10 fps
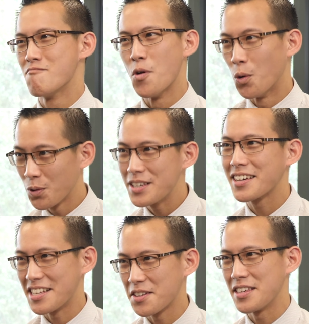All these
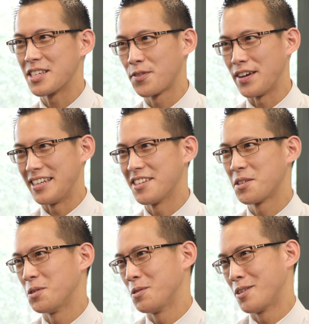kinds of things feed
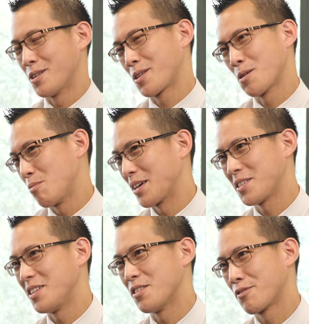into the
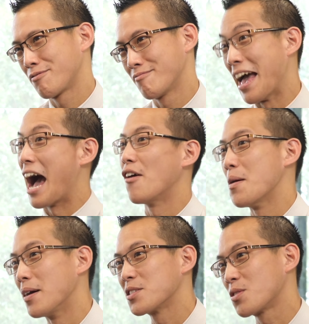complexity of how I
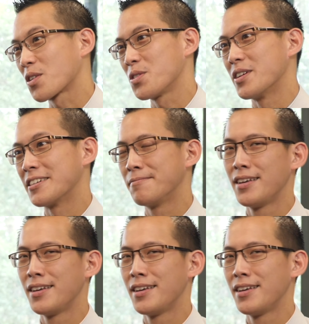might structure it.